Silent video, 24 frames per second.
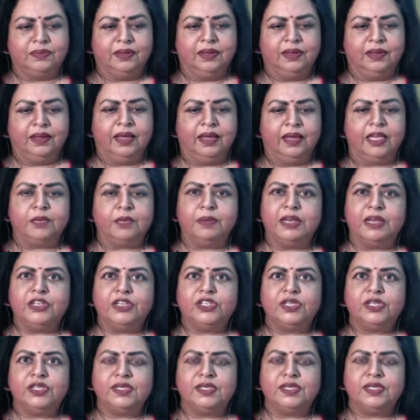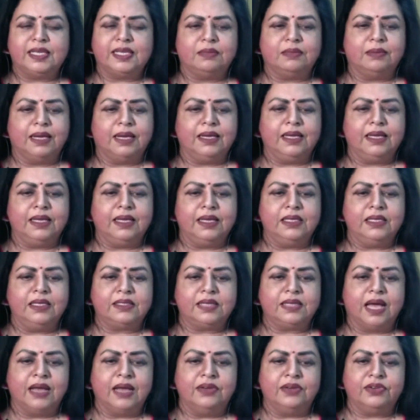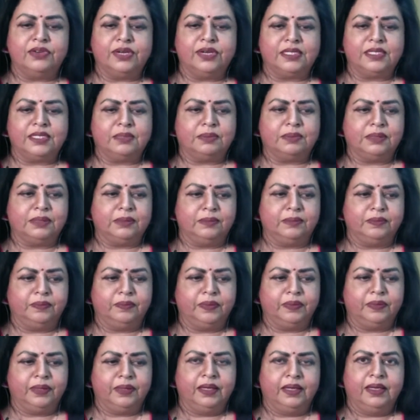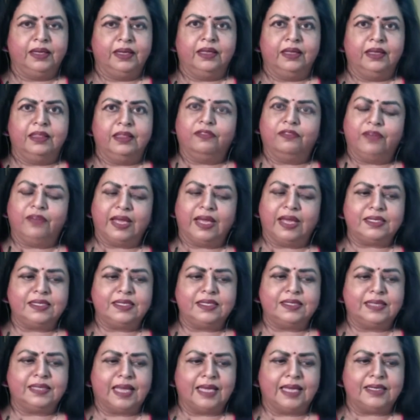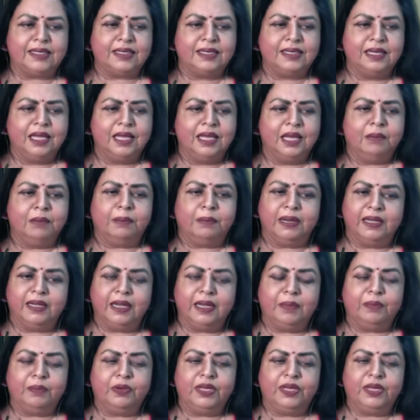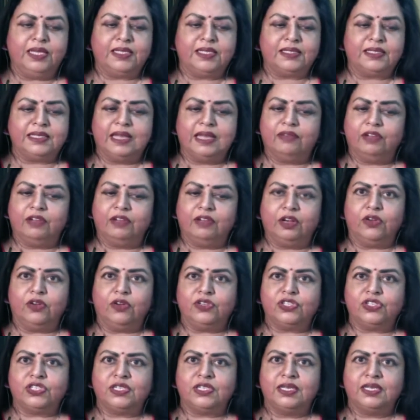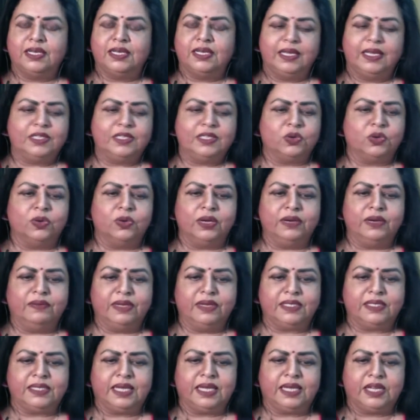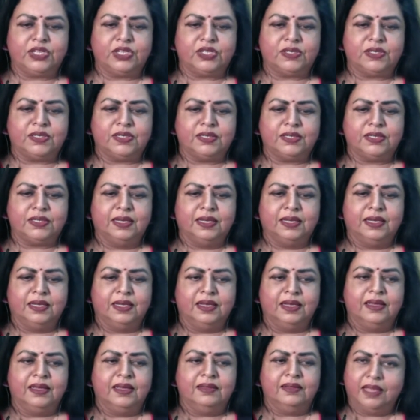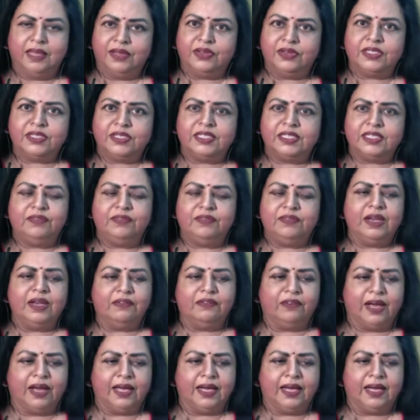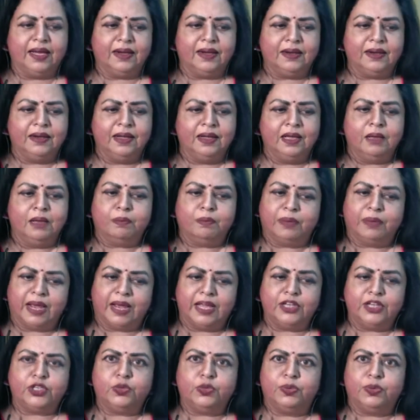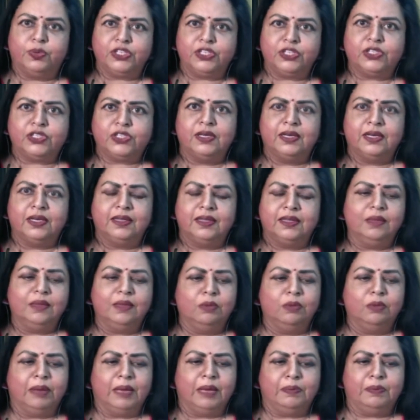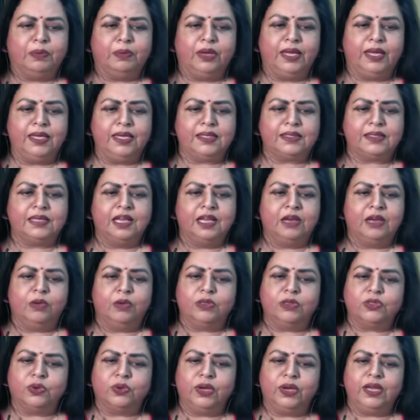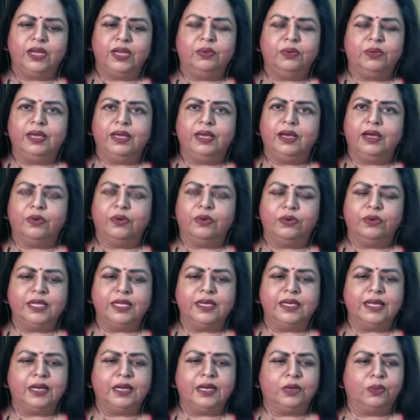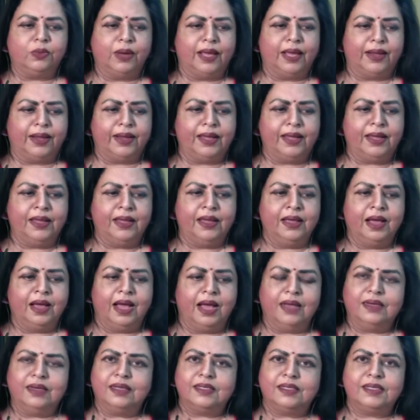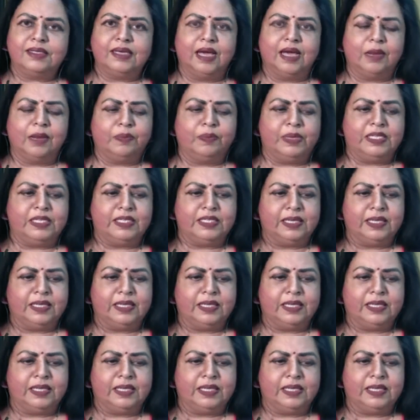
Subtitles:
It mentions that the money is untraceable. The fact is that Patna police never launched its own investigation. They received an FIR, prior to which the Mumbai police was only doing a routine inquiry under CRPC.